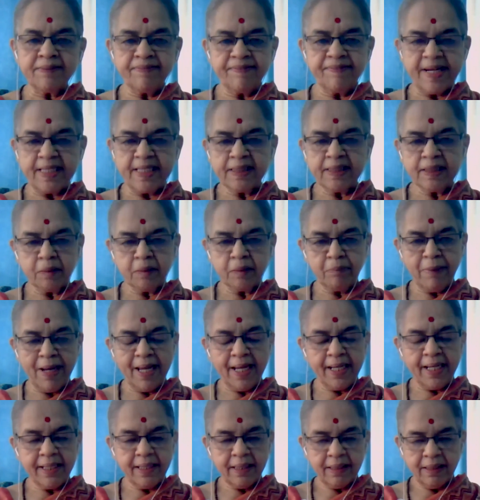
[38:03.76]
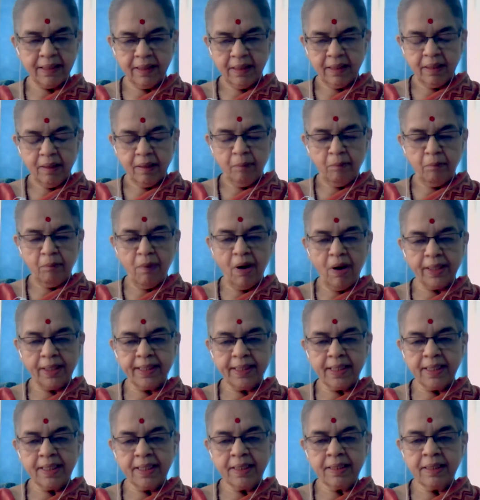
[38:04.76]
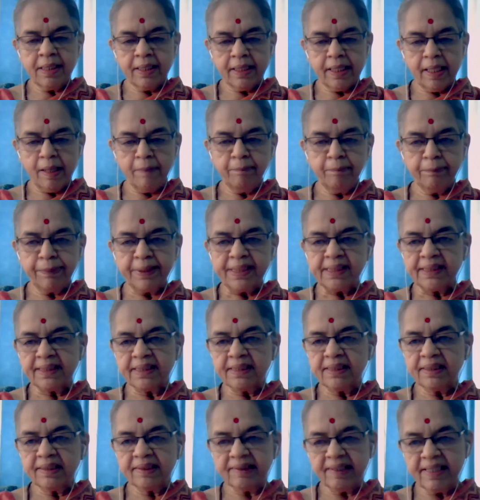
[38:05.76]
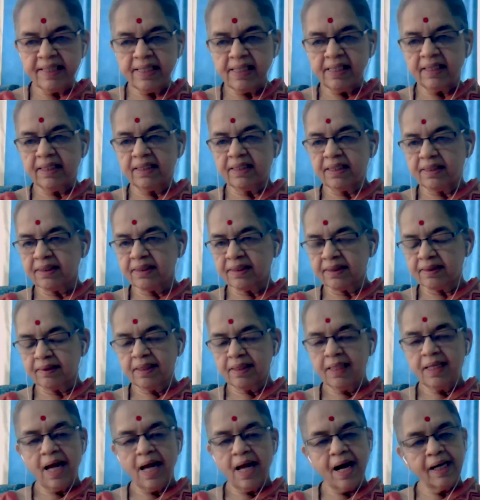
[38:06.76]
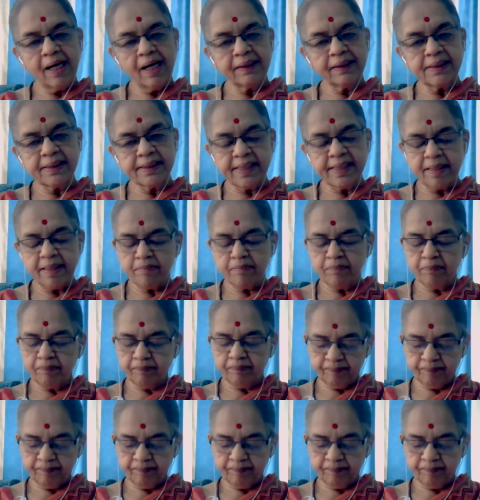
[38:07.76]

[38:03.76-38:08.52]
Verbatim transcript: faced by modern empiricist thinkers are the same.